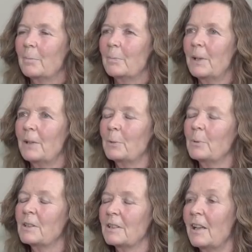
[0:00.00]
But it
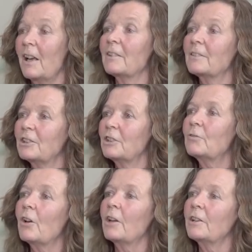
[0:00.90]
was like she
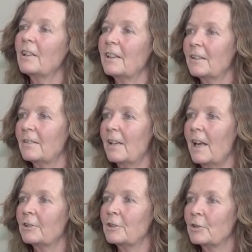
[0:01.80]
finally
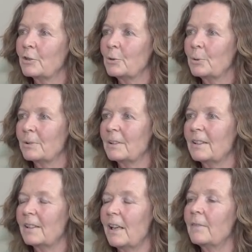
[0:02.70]
understood,
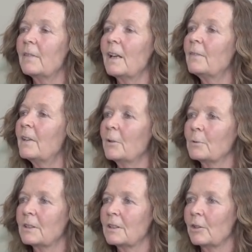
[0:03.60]
and that
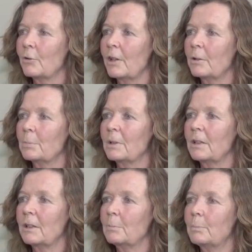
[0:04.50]
was an
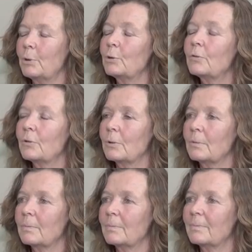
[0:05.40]
incredibly beautiful
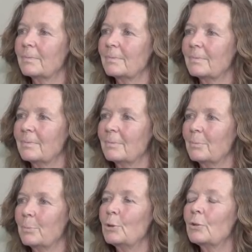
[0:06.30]

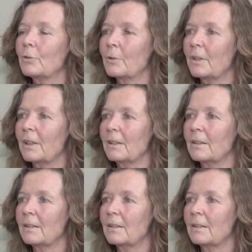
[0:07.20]
thing.